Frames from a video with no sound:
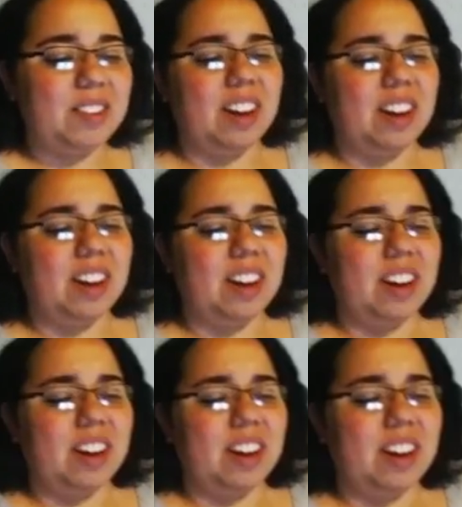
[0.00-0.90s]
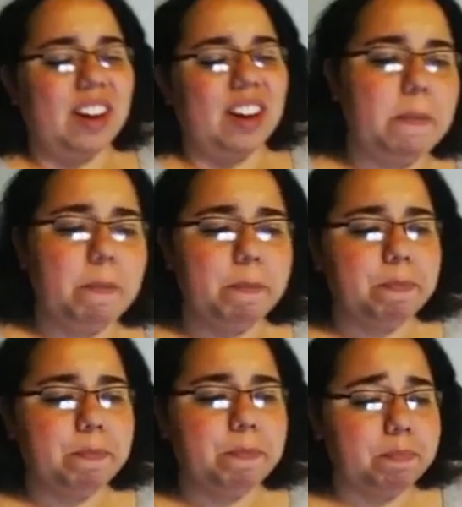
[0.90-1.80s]
If I had money,
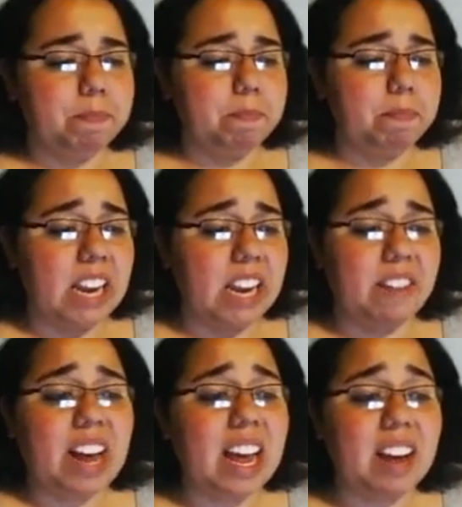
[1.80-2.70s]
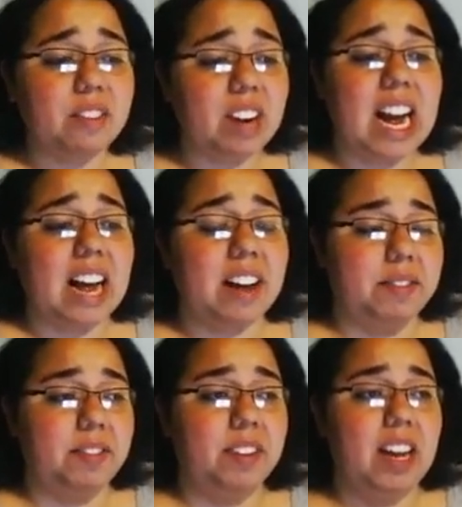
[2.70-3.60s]
if I ever
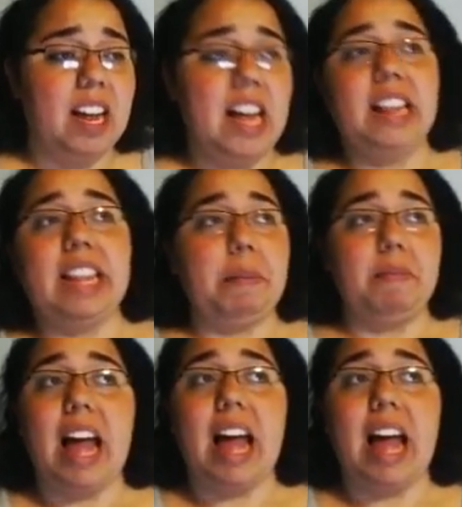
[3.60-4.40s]
have like